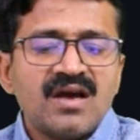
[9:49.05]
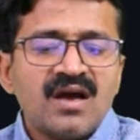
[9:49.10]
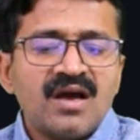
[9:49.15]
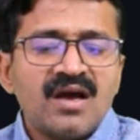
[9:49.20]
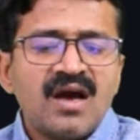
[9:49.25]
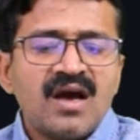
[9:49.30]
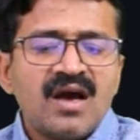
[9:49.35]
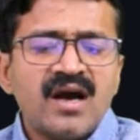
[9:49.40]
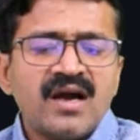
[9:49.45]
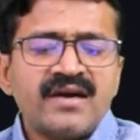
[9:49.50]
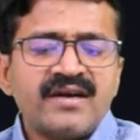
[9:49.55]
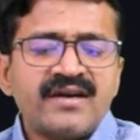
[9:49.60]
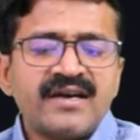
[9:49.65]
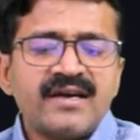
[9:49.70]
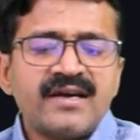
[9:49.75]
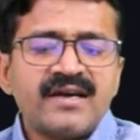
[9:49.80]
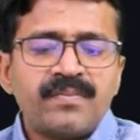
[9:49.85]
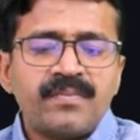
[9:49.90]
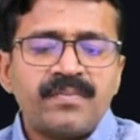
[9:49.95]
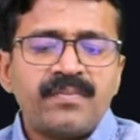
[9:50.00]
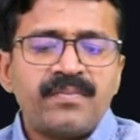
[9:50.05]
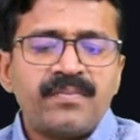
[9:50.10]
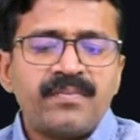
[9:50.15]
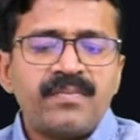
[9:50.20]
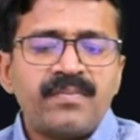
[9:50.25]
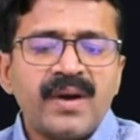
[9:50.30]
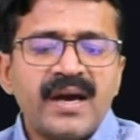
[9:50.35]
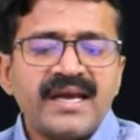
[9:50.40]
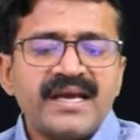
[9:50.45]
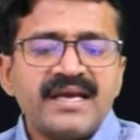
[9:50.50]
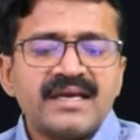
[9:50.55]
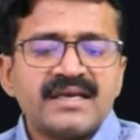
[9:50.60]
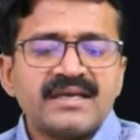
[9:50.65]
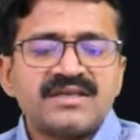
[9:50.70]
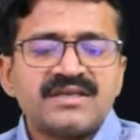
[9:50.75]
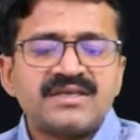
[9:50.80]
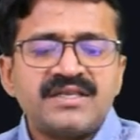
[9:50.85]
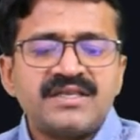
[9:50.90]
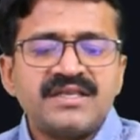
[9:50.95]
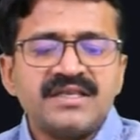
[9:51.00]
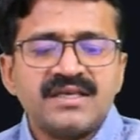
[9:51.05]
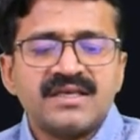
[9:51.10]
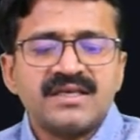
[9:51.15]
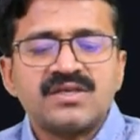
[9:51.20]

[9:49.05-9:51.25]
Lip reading: 100 pi t,